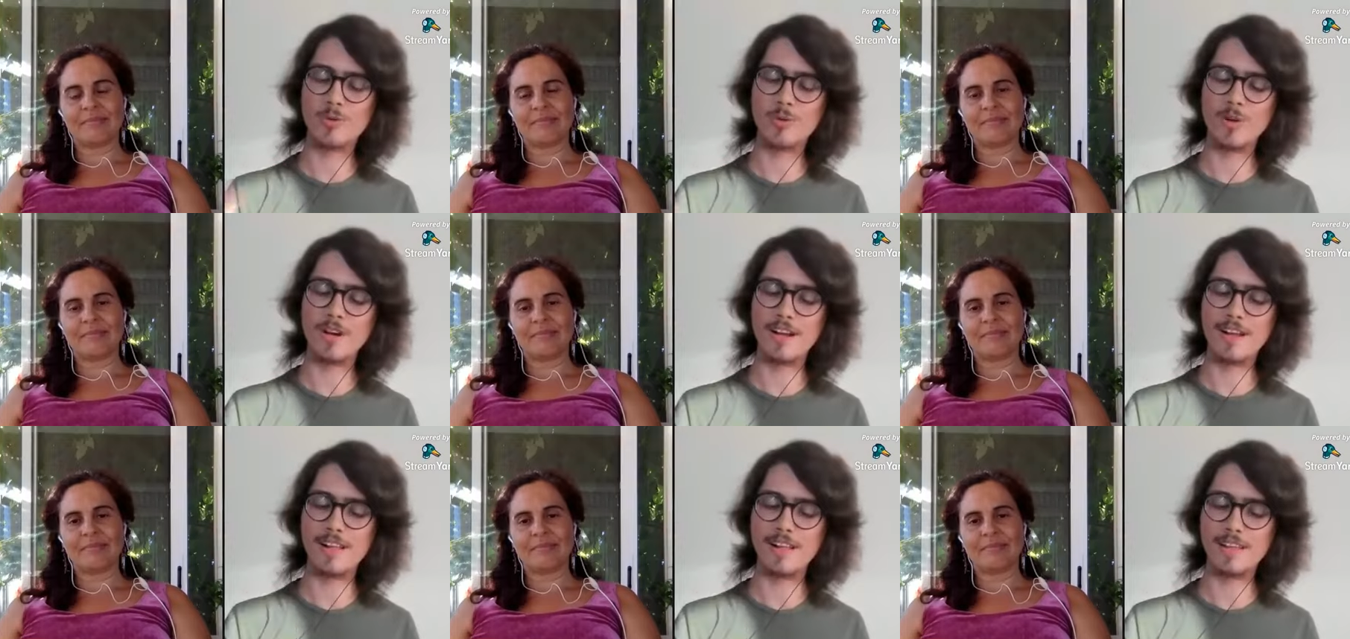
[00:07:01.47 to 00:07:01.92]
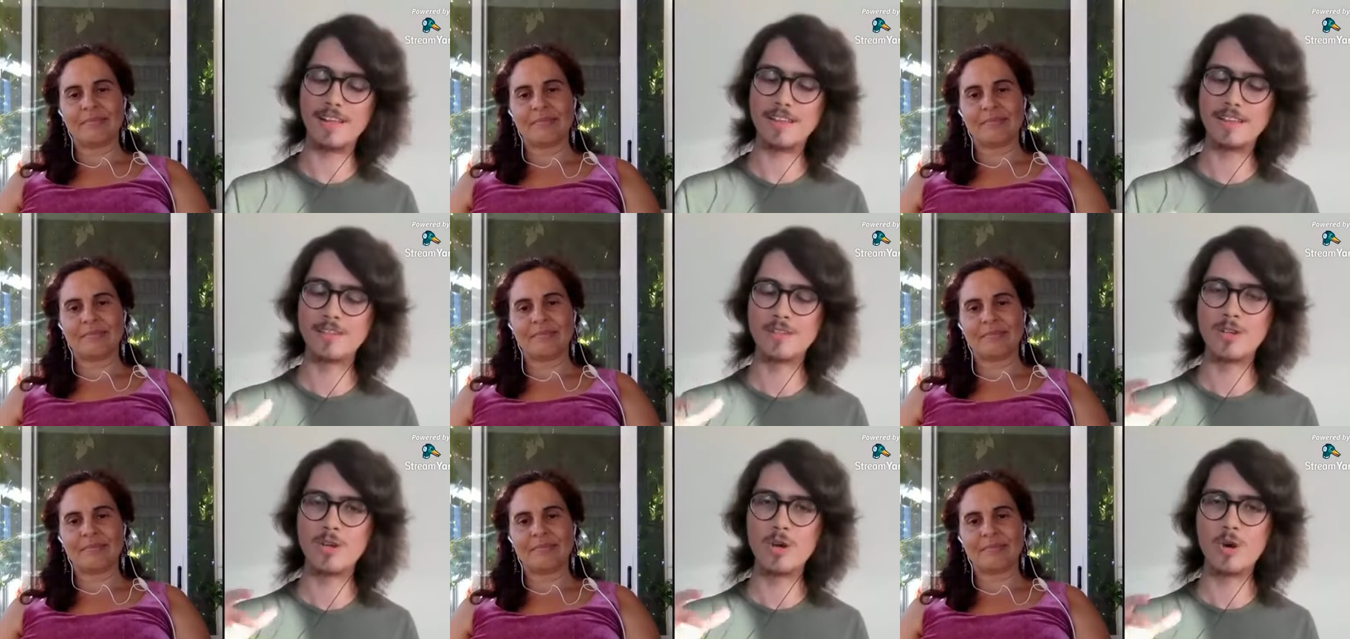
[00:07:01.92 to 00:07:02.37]

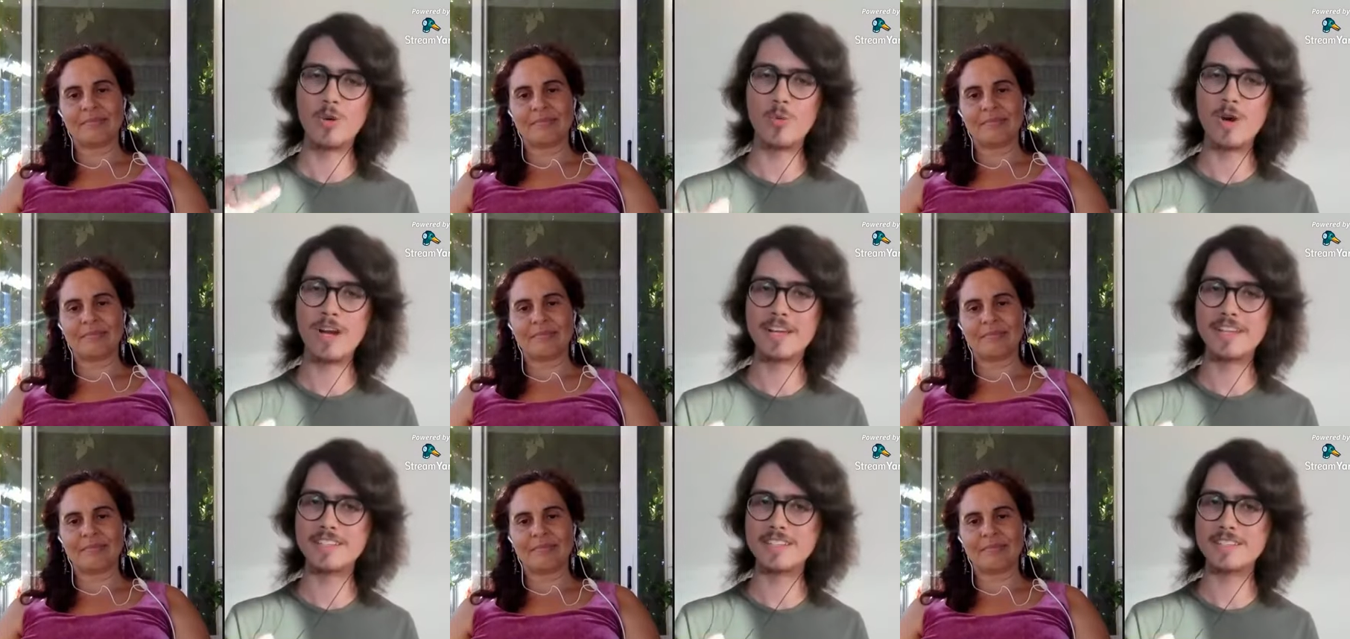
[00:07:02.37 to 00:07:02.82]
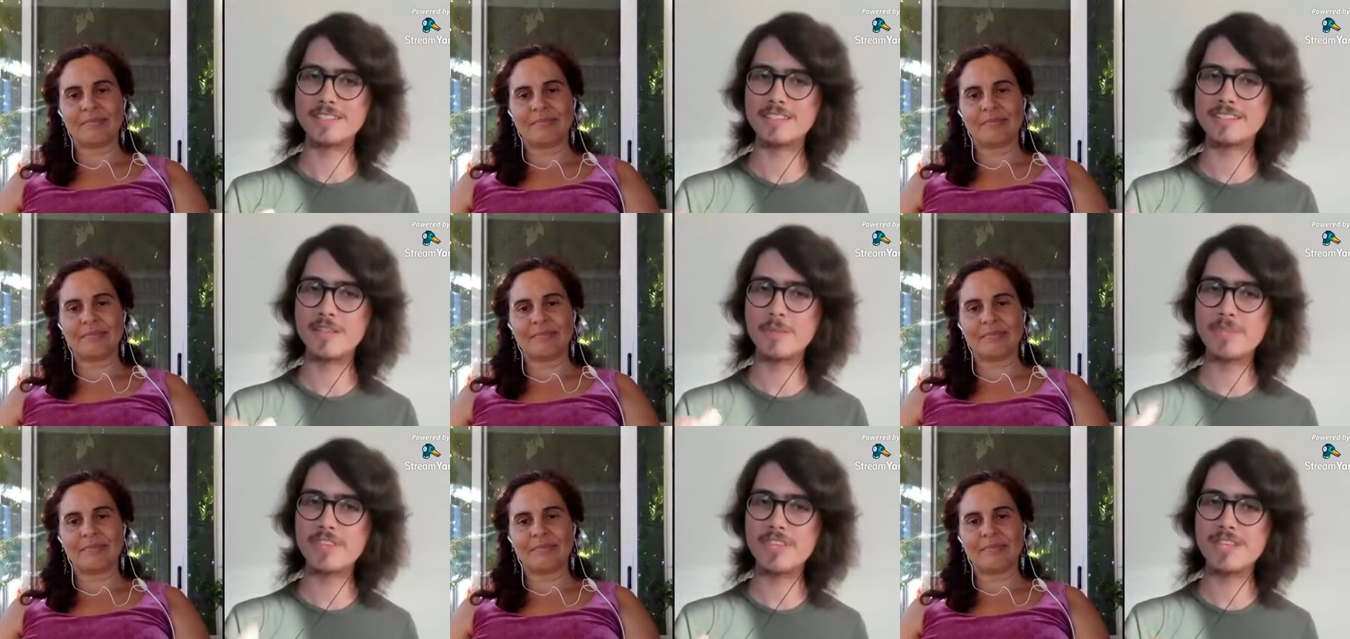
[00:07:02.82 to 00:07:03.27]
Speaker 1: well, when
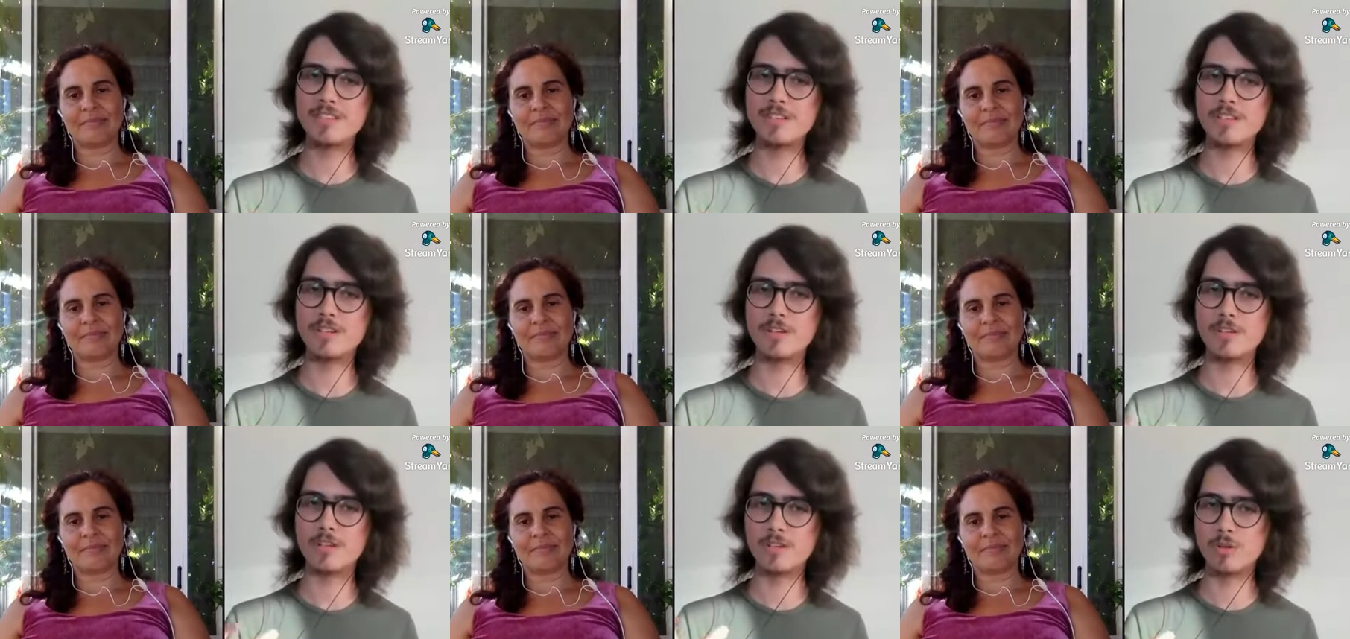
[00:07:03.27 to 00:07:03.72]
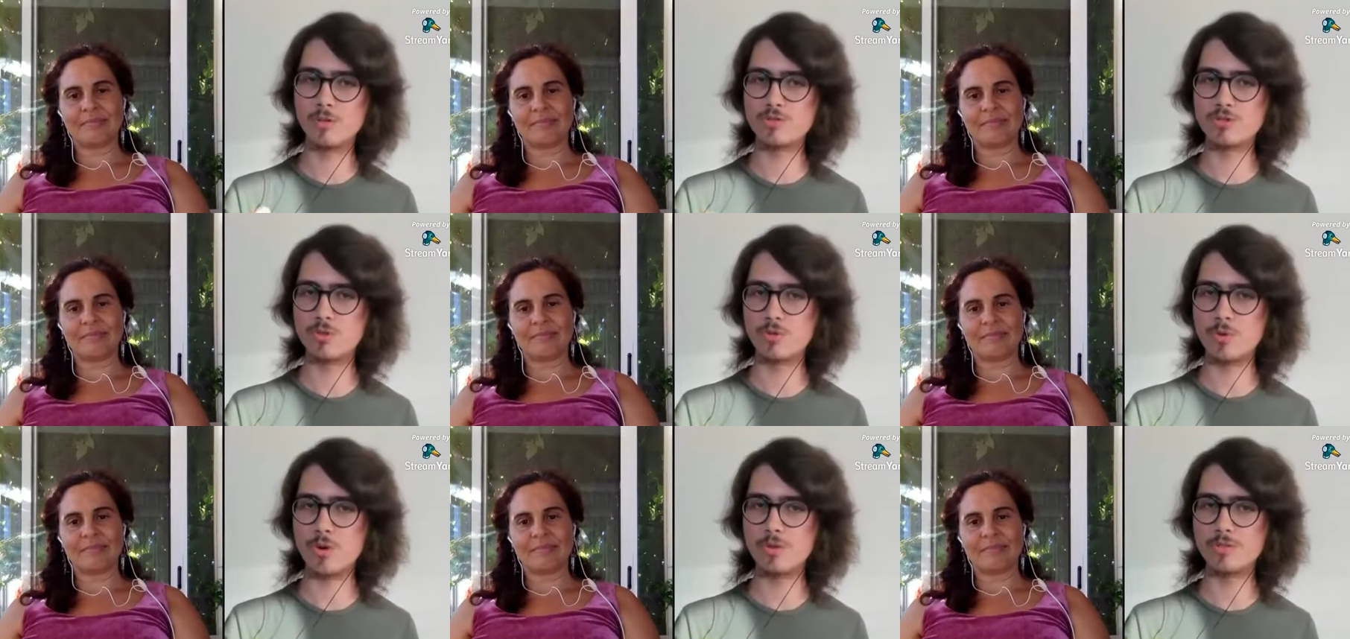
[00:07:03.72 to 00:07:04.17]
something
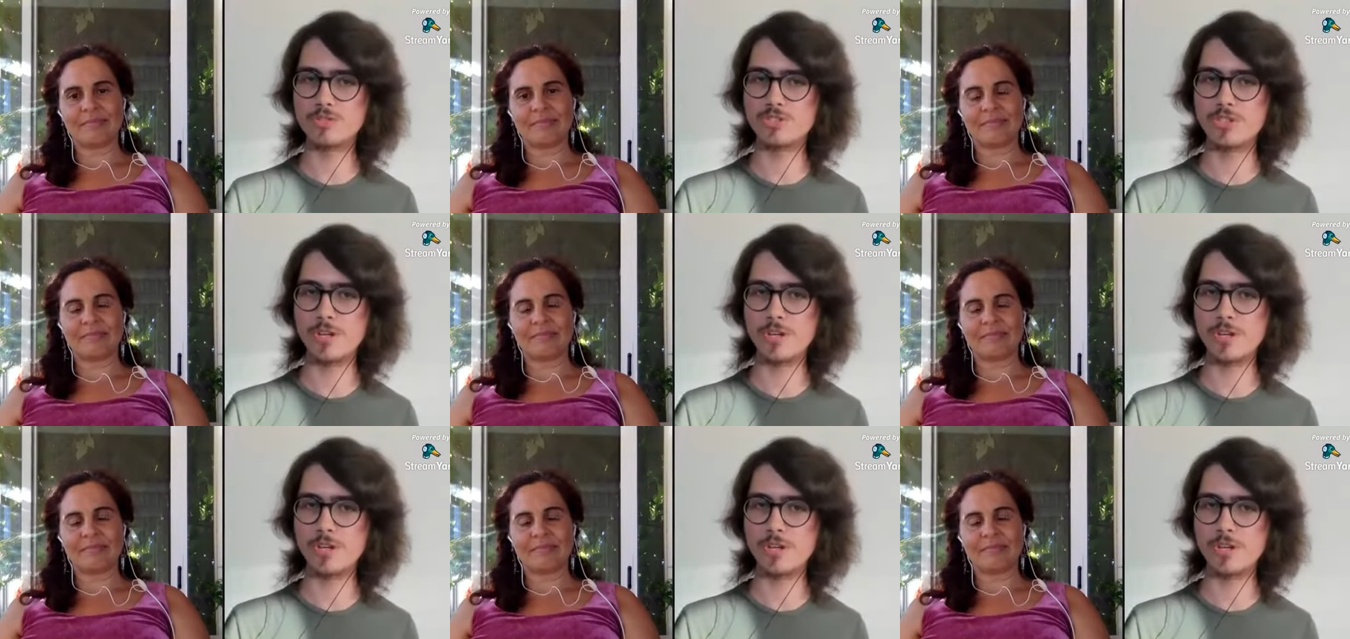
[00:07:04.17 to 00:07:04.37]
goes wrong,